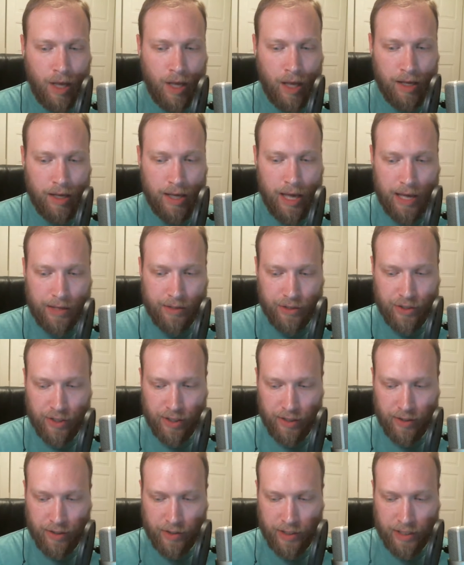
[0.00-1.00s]
Yeah,
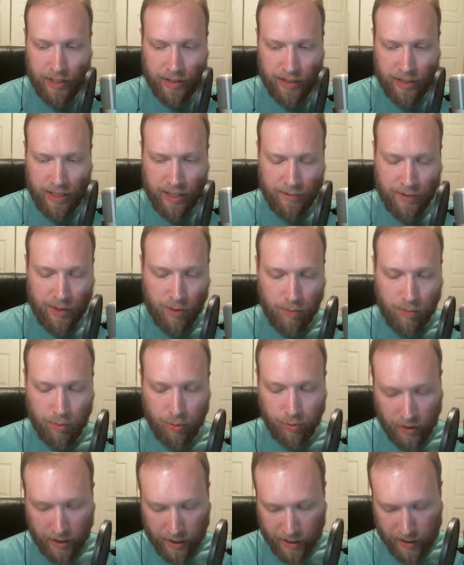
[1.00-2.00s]
she didn't seem too
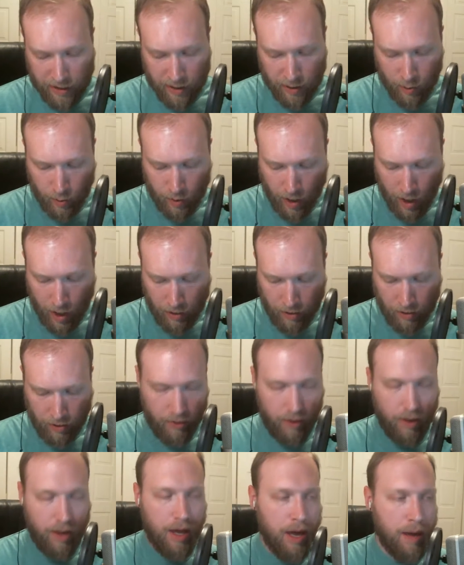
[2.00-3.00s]
pleased
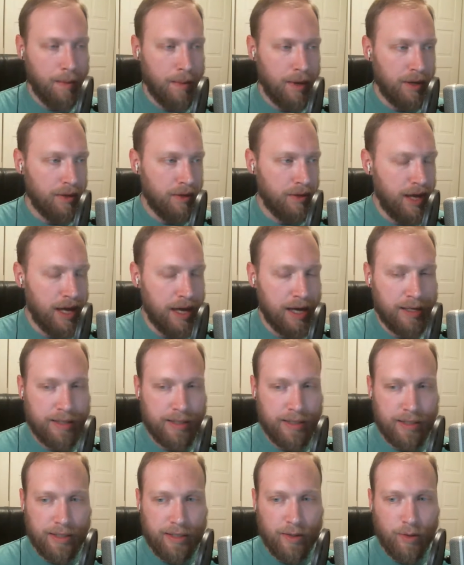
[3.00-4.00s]
with Emmett
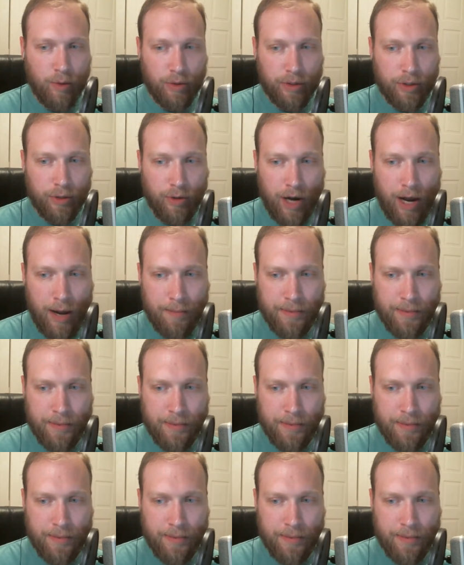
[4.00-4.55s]
that he only grabbed